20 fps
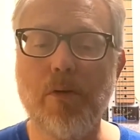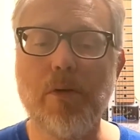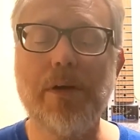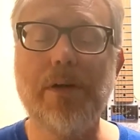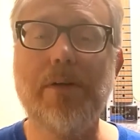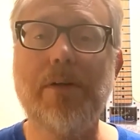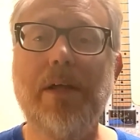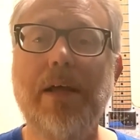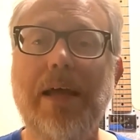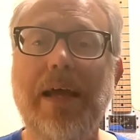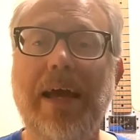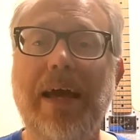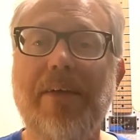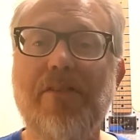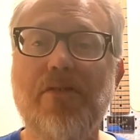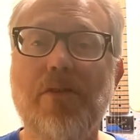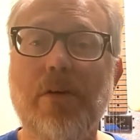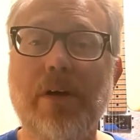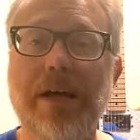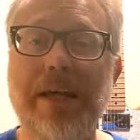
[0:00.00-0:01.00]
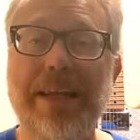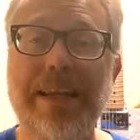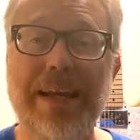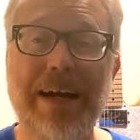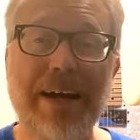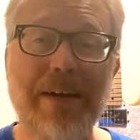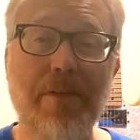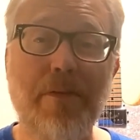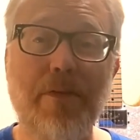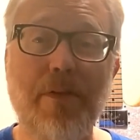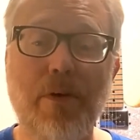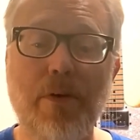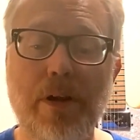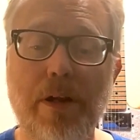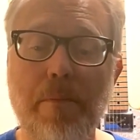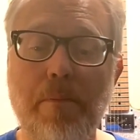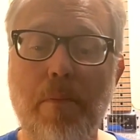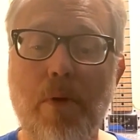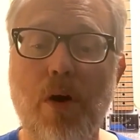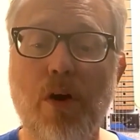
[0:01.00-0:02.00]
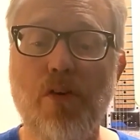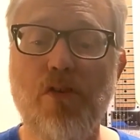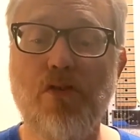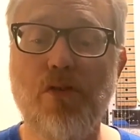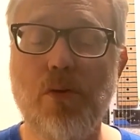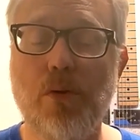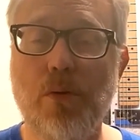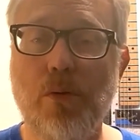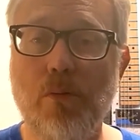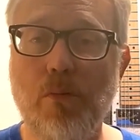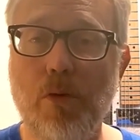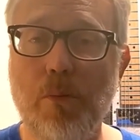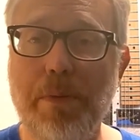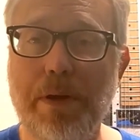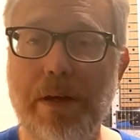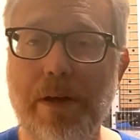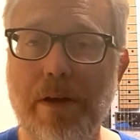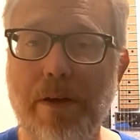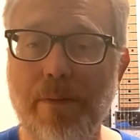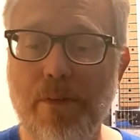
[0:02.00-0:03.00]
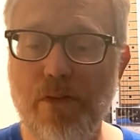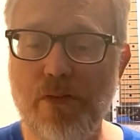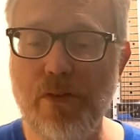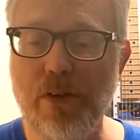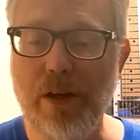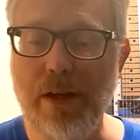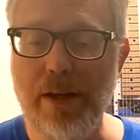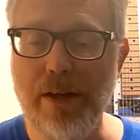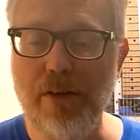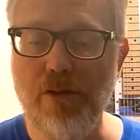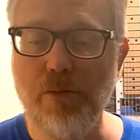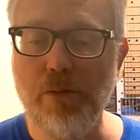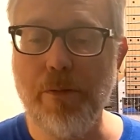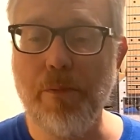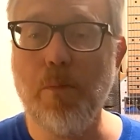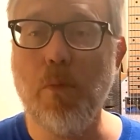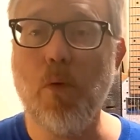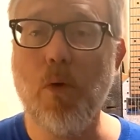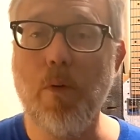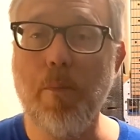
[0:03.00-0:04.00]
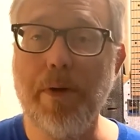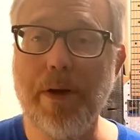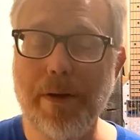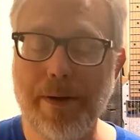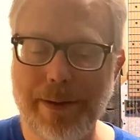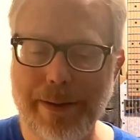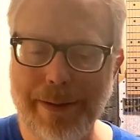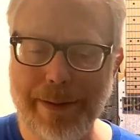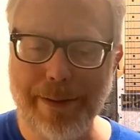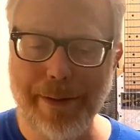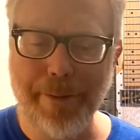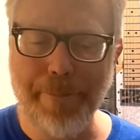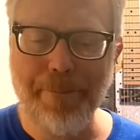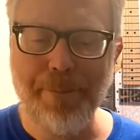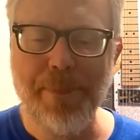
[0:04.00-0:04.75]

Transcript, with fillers: Grill, starting at 9.30, Marshall will be on stage with more Americana.